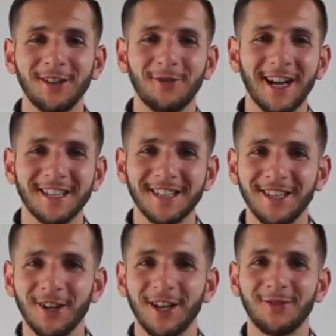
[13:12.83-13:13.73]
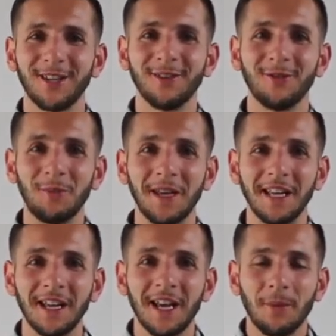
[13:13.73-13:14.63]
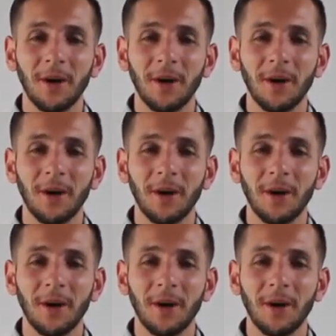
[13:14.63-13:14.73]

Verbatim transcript: the advice that you have given me.